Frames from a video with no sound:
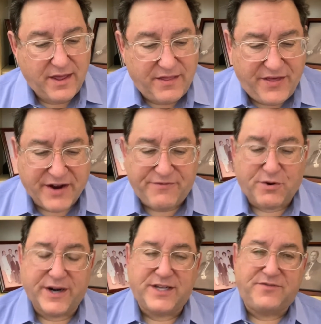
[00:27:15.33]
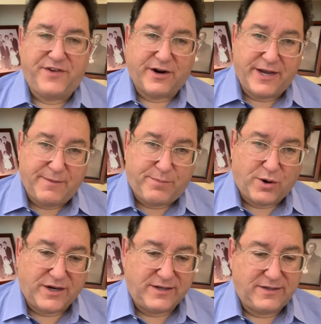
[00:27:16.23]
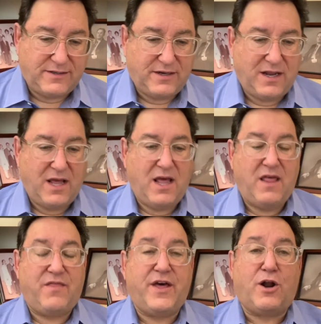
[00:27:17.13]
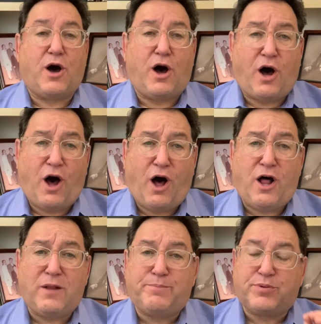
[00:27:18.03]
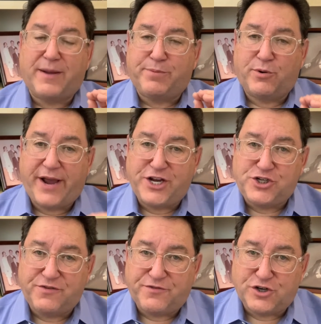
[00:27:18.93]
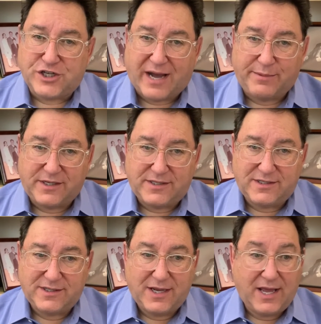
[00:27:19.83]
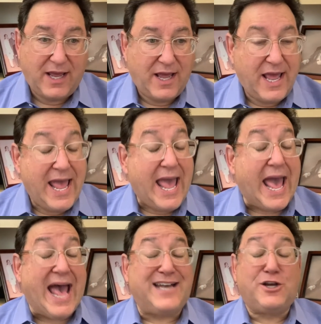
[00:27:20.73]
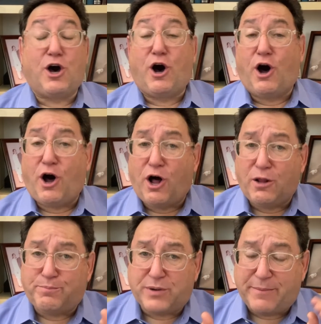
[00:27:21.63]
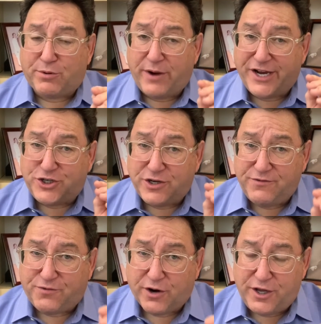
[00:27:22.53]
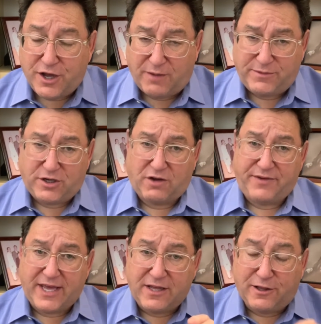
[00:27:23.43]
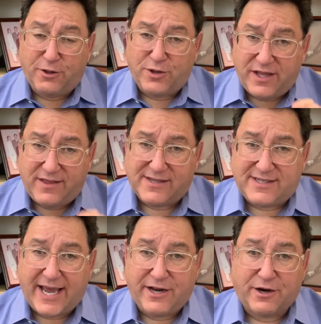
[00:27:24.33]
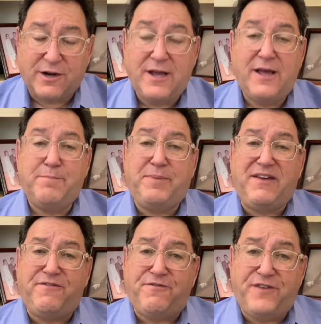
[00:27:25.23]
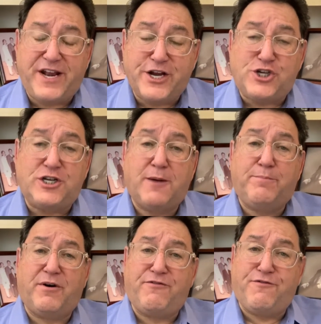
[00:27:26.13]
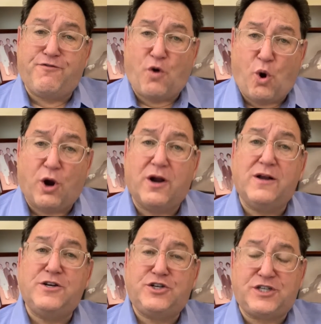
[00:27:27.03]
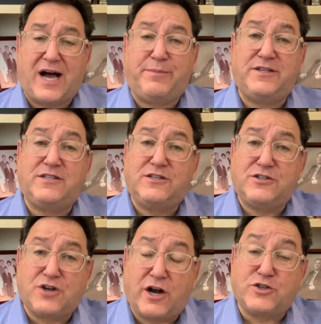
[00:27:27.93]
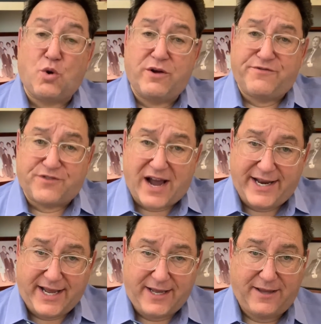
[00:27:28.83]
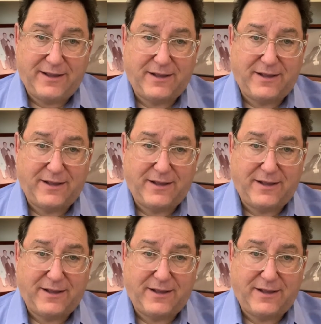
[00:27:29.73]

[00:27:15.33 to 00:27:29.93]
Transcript: Therefore, it is very important that all preparation for Shabbos and all preparation for Yom Tov, including the Seder, be finished before Shabbos starts on Friday.